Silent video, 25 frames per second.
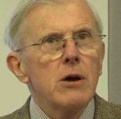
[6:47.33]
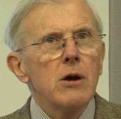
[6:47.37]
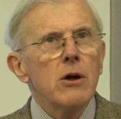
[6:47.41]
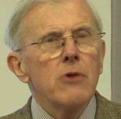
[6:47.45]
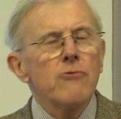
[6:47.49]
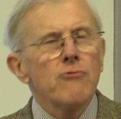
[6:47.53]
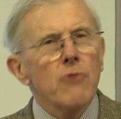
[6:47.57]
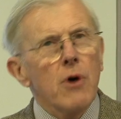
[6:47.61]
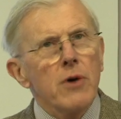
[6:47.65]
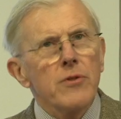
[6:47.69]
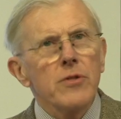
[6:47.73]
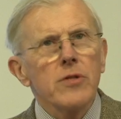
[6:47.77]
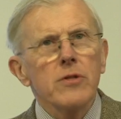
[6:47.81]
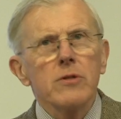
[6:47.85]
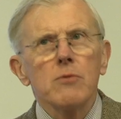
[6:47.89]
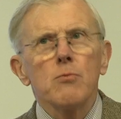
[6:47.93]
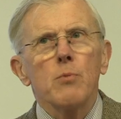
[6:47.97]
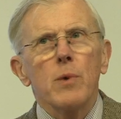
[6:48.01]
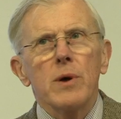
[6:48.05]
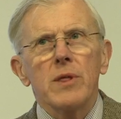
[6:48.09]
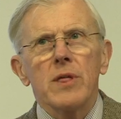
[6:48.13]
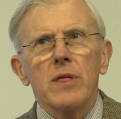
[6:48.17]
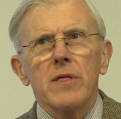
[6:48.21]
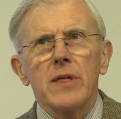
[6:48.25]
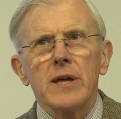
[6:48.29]
rather than
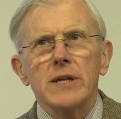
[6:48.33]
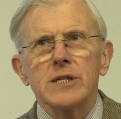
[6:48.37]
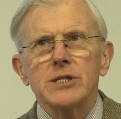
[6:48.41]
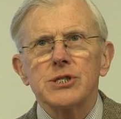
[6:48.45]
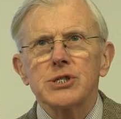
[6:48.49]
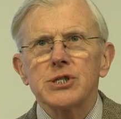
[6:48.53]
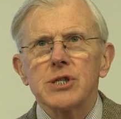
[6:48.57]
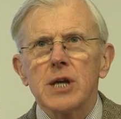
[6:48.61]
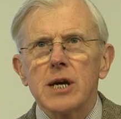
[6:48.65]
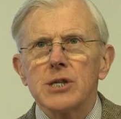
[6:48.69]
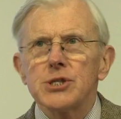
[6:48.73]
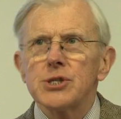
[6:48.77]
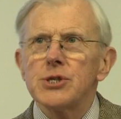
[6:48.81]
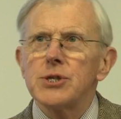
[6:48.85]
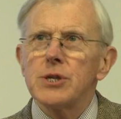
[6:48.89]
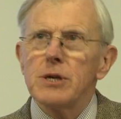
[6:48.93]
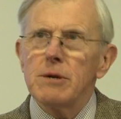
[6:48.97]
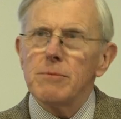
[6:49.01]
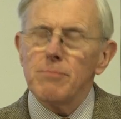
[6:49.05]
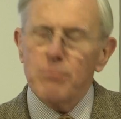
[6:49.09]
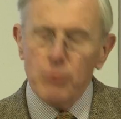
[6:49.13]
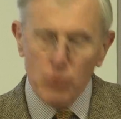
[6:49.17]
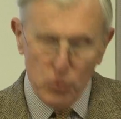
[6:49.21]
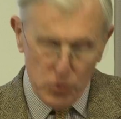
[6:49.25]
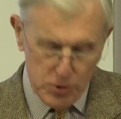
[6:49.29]
whether they discussed the
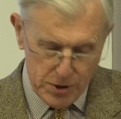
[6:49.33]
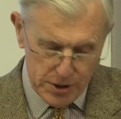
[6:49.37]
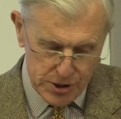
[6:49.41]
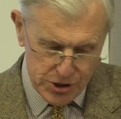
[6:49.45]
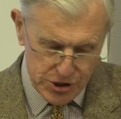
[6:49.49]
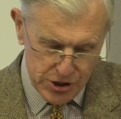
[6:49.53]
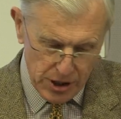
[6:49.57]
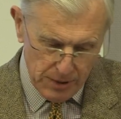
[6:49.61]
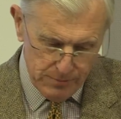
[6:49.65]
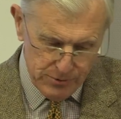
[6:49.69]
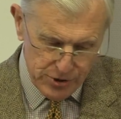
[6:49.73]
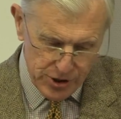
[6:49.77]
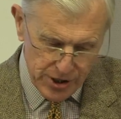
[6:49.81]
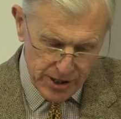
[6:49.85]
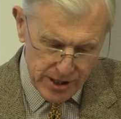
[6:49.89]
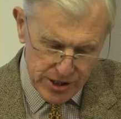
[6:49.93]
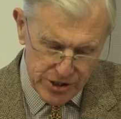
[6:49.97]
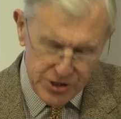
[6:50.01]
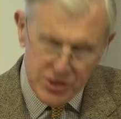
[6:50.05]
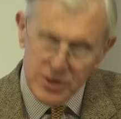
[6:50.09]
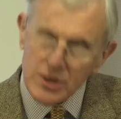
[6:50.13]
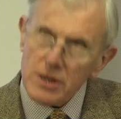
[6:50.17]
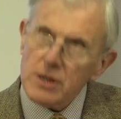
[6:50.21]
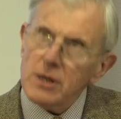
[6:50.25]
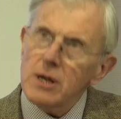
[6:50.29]
important
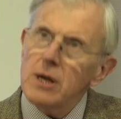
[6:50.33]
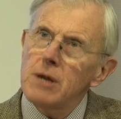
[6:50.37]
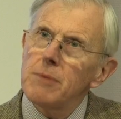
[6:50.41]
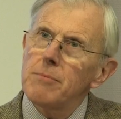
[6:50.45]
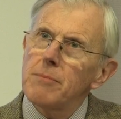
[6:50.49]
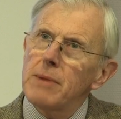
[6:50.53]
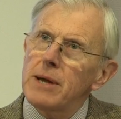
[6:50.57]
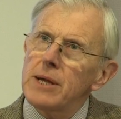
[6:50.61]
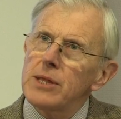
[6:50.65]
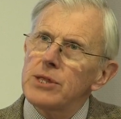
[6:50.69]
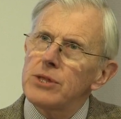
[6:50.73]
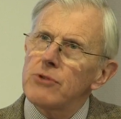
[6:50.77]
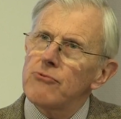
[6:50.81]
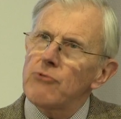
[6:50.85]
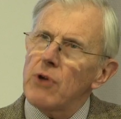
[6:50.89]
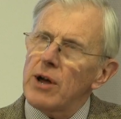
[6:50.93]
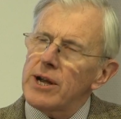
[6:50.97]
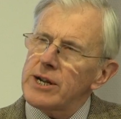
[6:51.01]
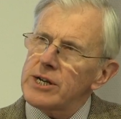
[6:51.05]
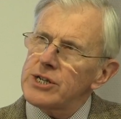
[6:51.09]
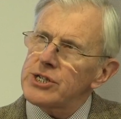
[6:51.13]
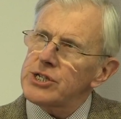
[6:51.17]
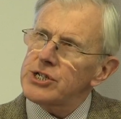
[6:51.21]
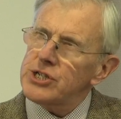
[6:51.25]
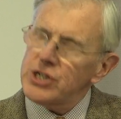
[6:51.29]
subjects and made the
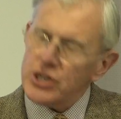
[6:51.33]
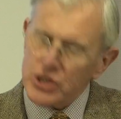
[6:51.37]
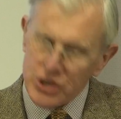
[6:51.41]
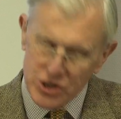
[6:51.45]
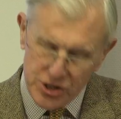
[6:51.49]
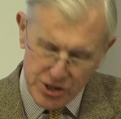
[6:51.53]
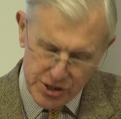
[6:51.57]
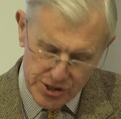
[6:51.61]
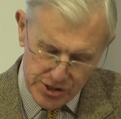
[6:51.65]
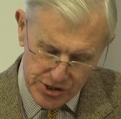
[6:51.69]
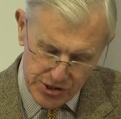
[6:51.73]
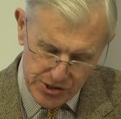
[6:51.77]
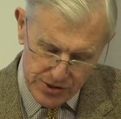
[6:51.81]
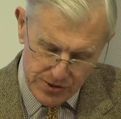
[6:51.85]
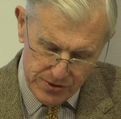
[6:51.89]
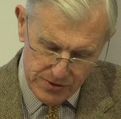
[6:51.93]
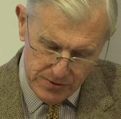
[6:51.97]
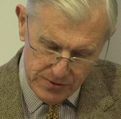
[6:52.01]
right decisions.